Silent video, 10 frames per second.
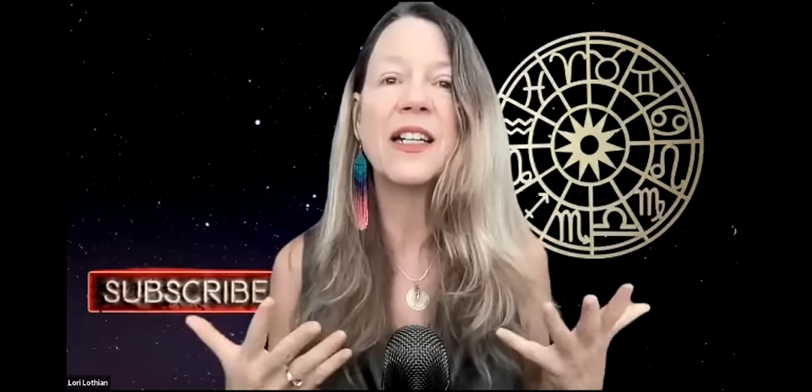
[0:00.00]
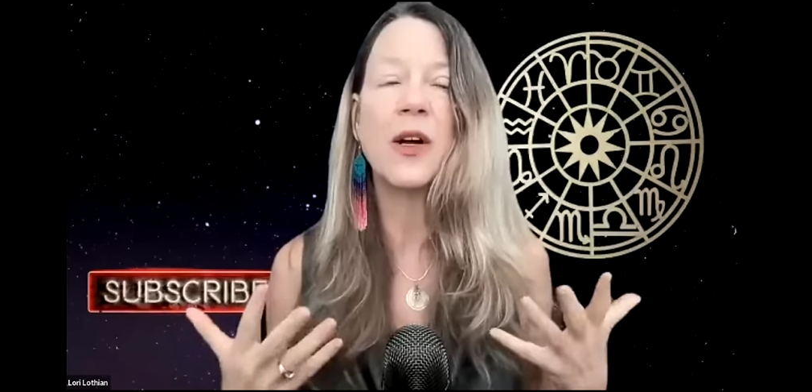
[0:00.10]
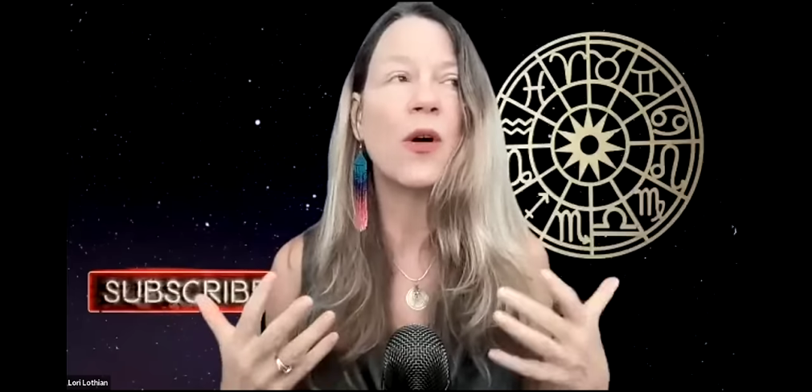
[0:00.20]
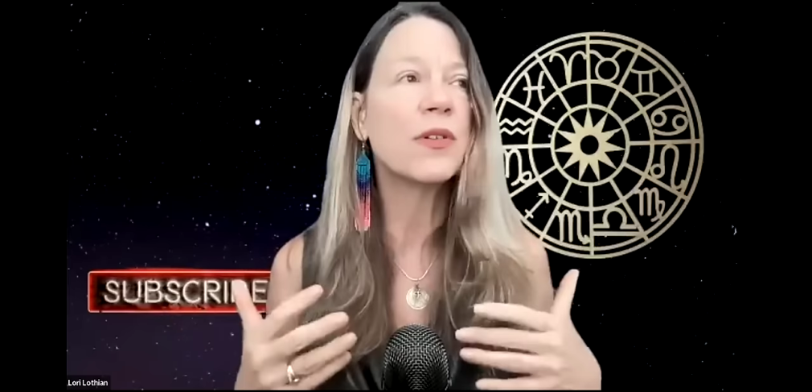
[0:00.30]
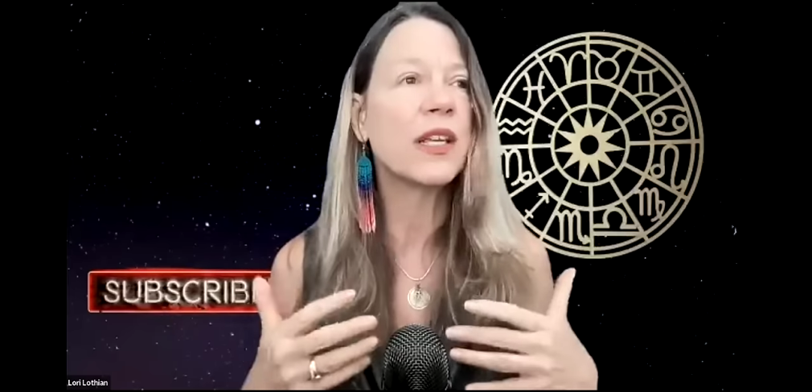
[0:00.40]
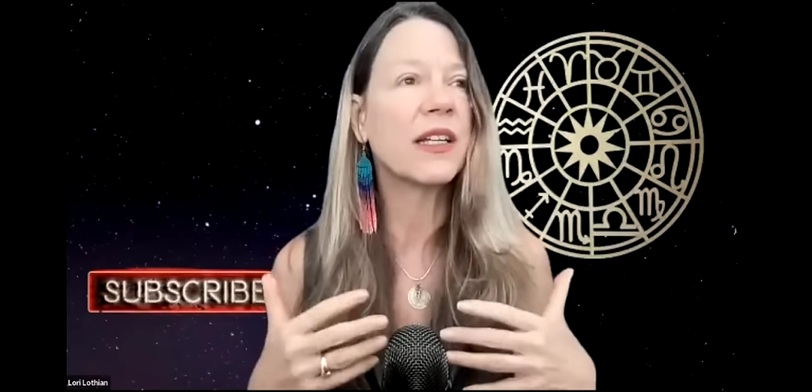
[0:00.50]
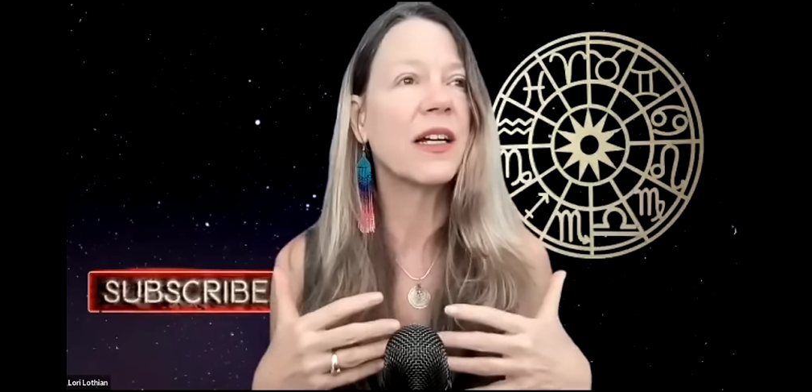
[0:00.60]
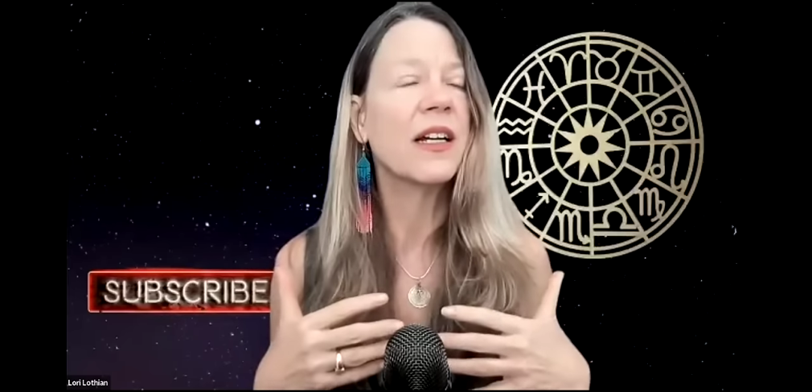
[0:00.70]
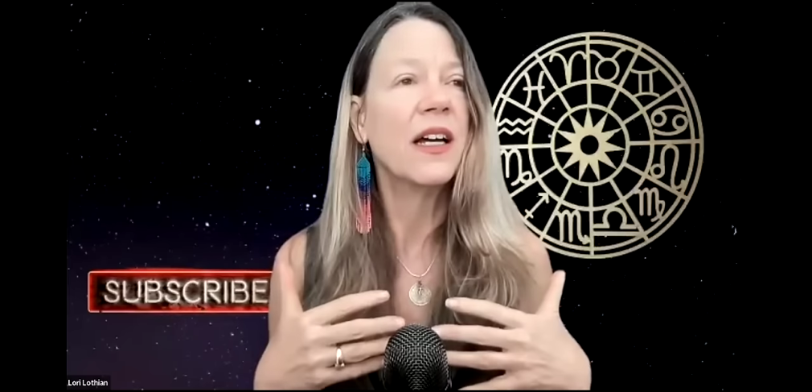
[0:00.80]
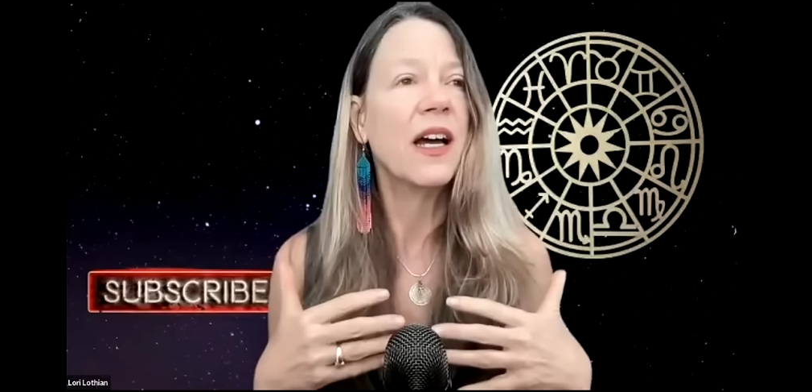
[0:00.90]
you know, almost like
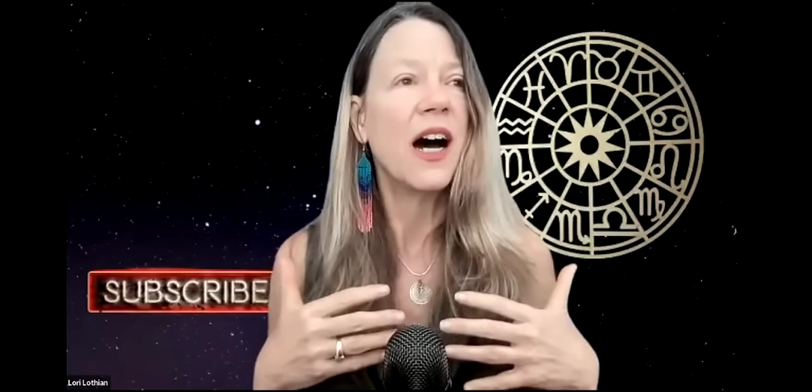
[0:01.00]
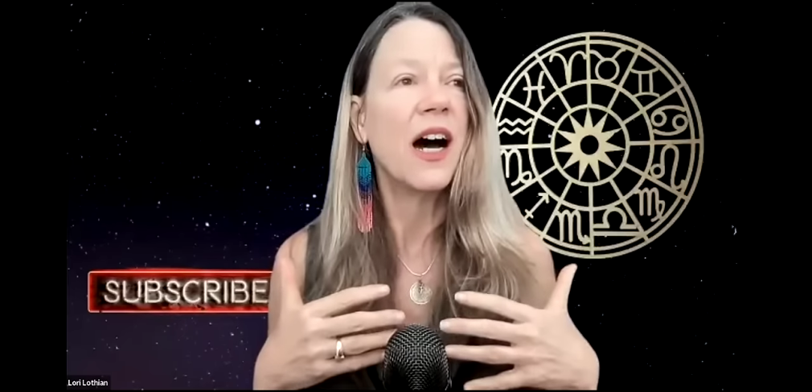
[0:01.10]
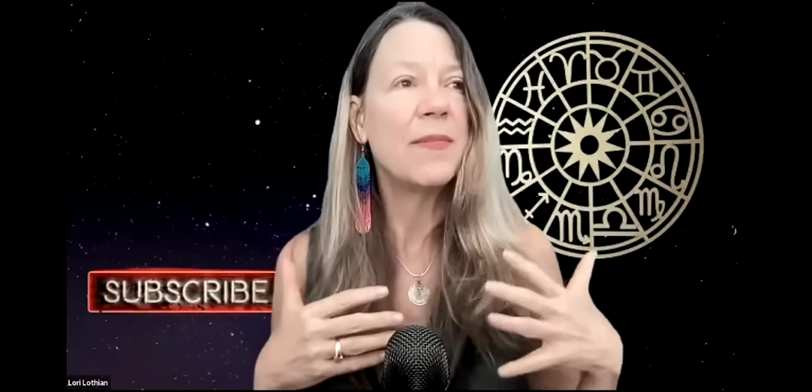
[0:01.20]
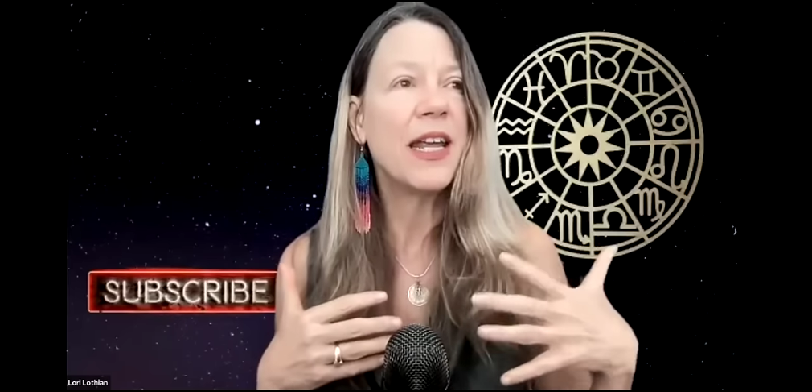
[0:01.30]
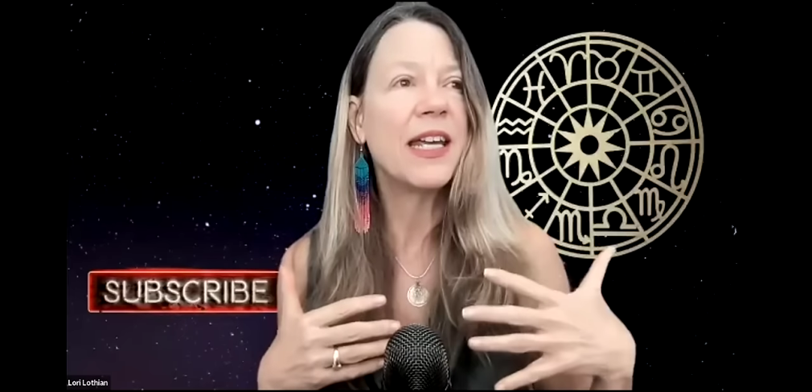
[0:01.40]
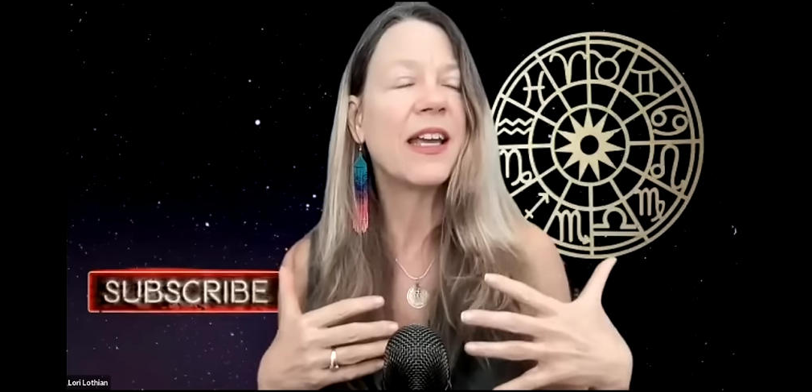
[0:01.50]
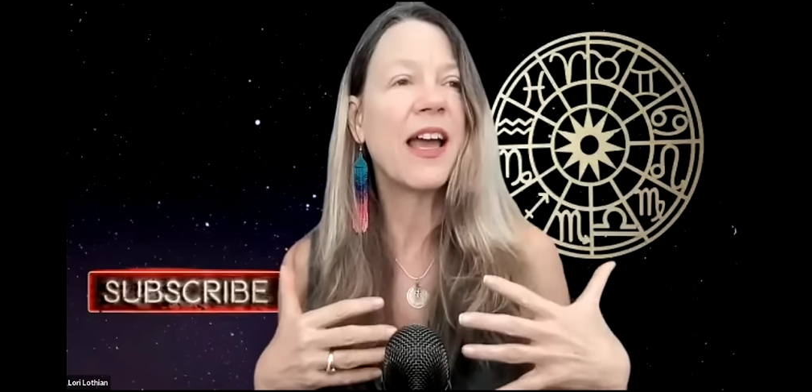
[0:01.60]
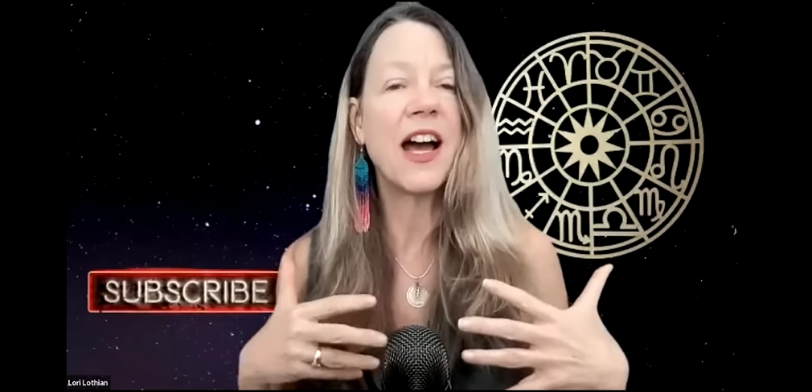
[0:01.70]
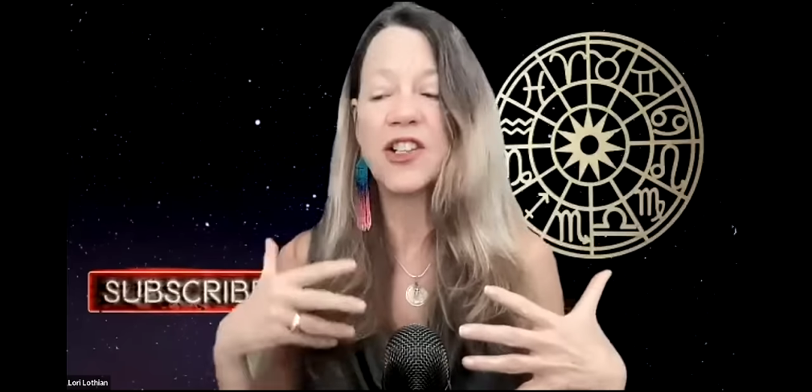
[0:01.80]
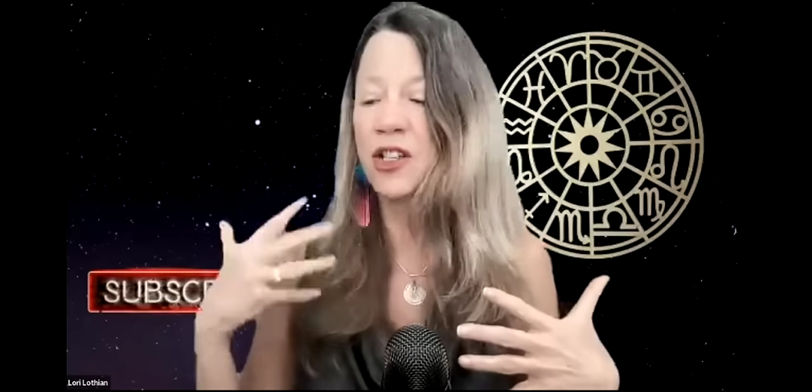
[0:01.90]
a I'm
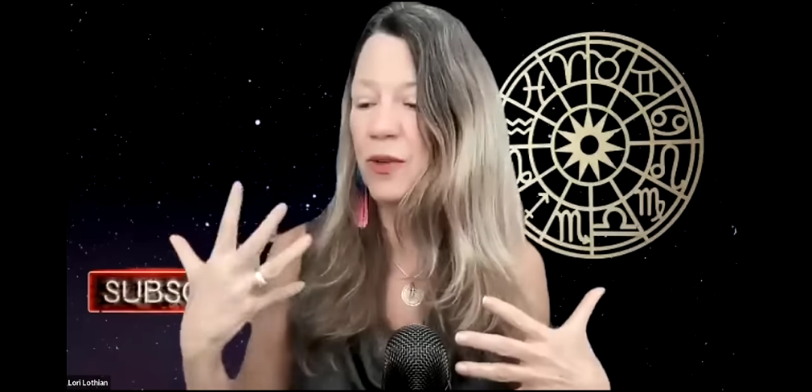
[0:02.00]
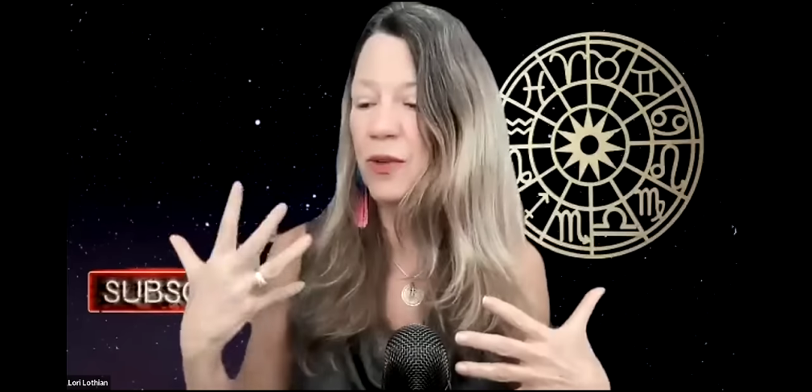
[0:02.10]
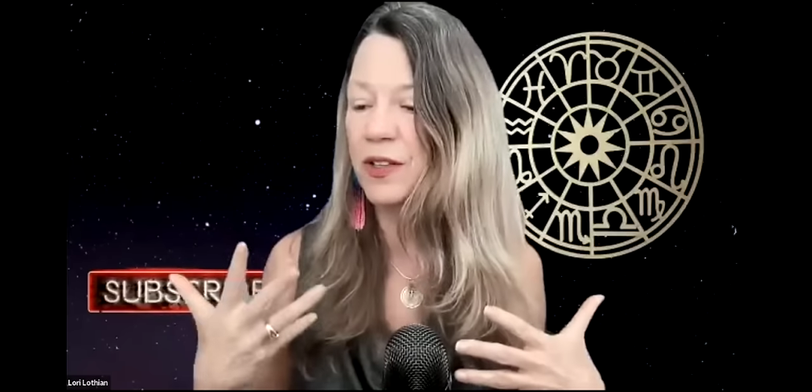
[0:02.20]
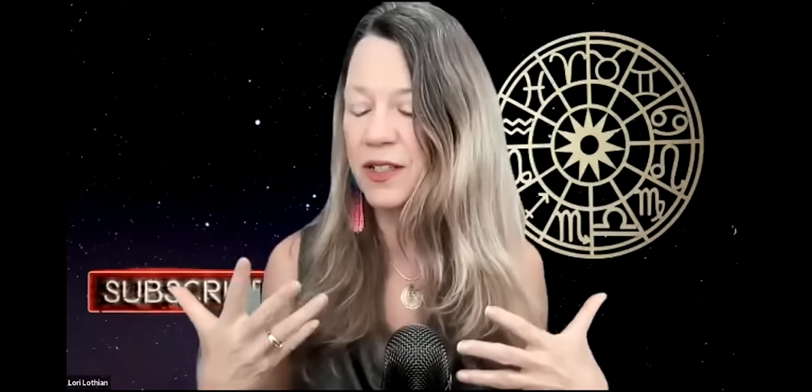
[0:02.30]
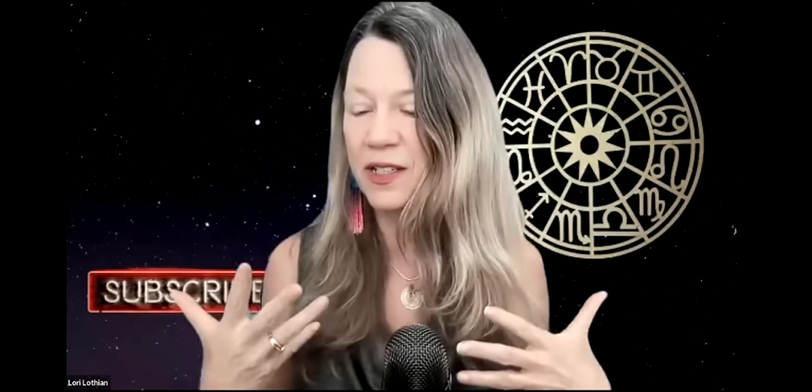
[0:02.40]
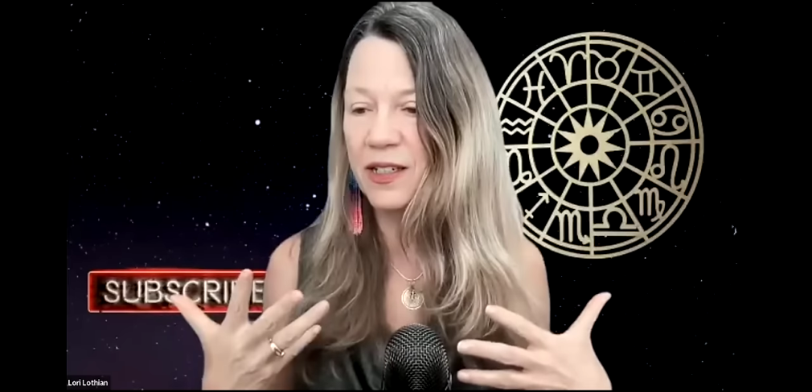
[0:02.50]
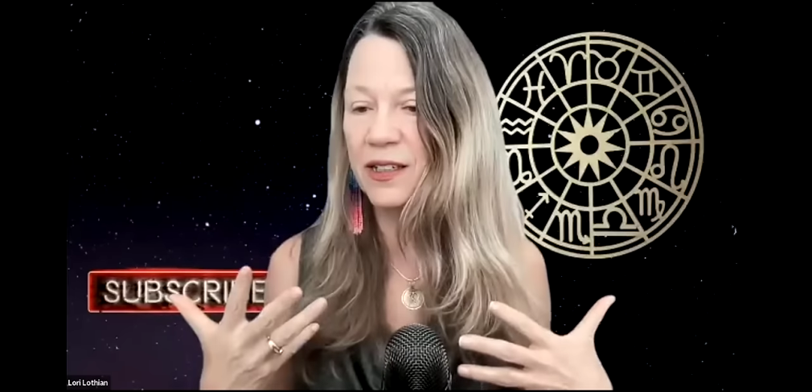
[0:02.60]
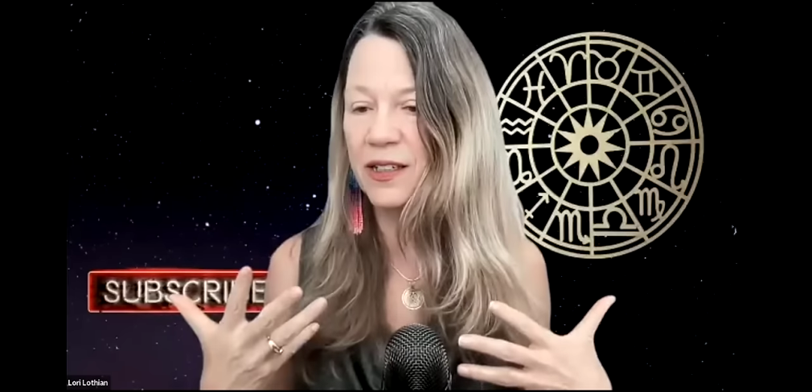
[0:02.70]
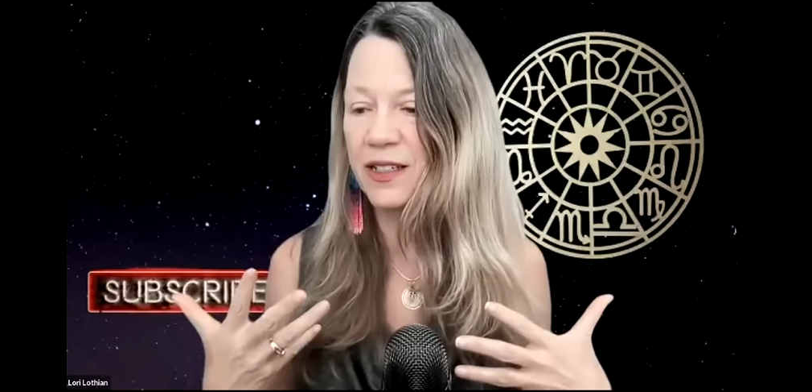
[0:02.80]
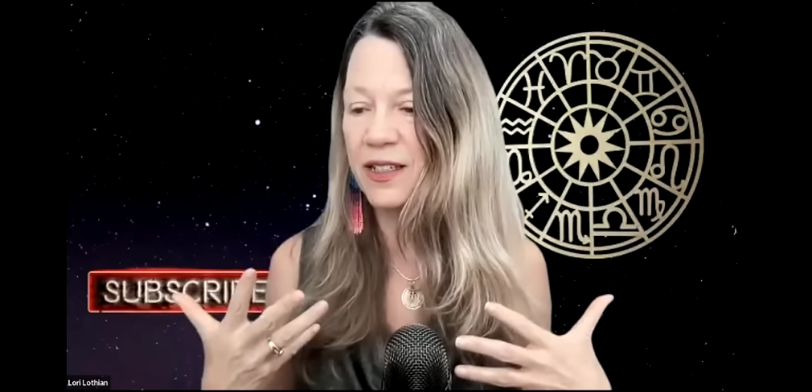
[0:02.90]
taking action within
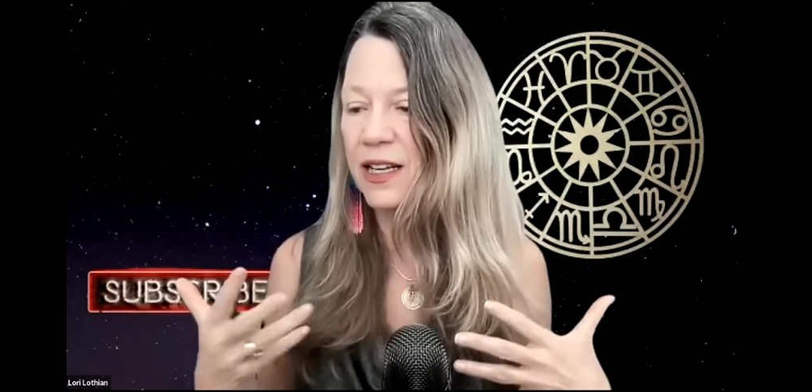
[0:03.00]
stillness.